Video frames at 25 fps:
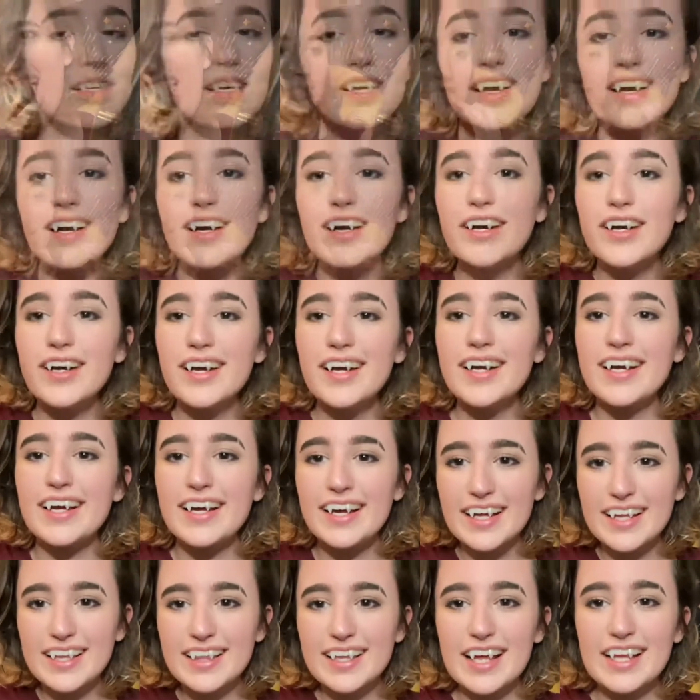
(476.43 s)
Okay,
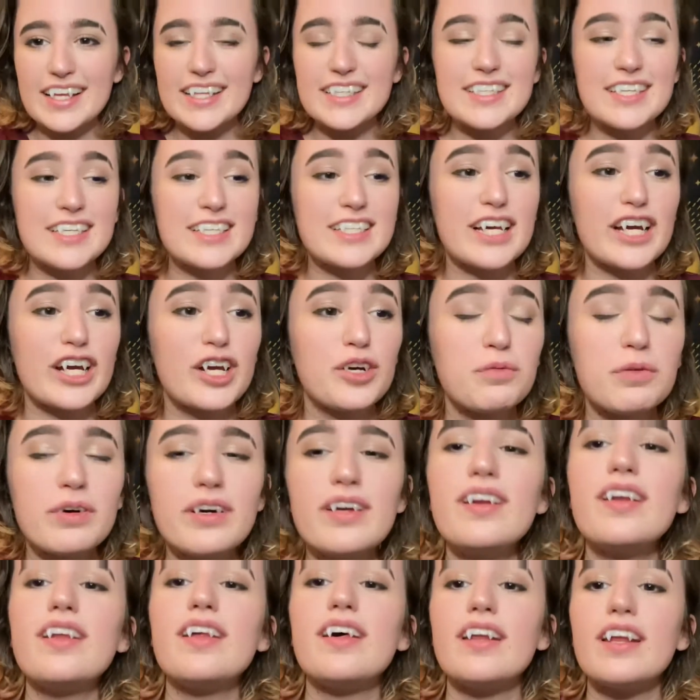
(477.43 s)
that's the second
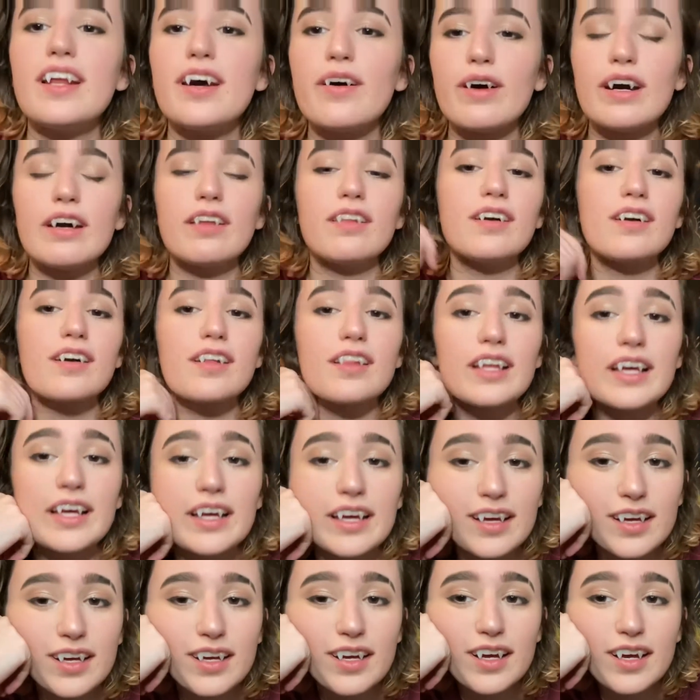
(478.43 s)
one, and now I look
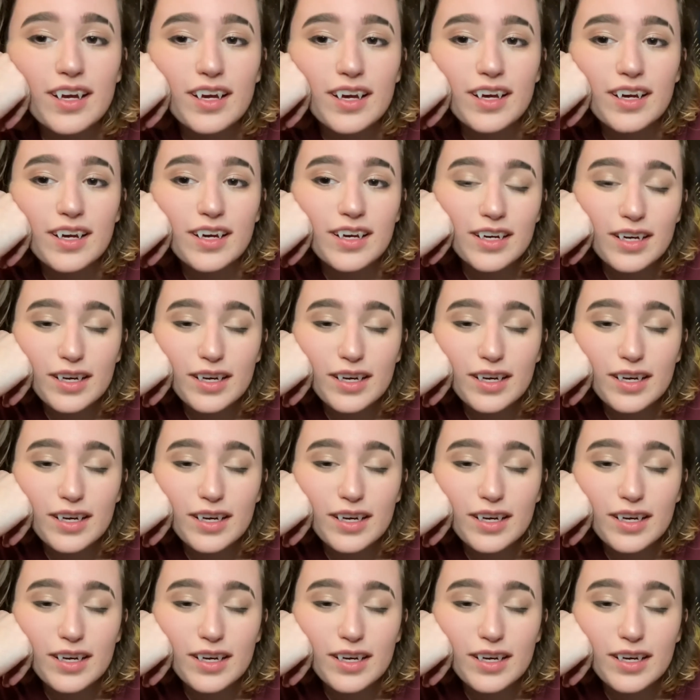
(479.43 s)
like a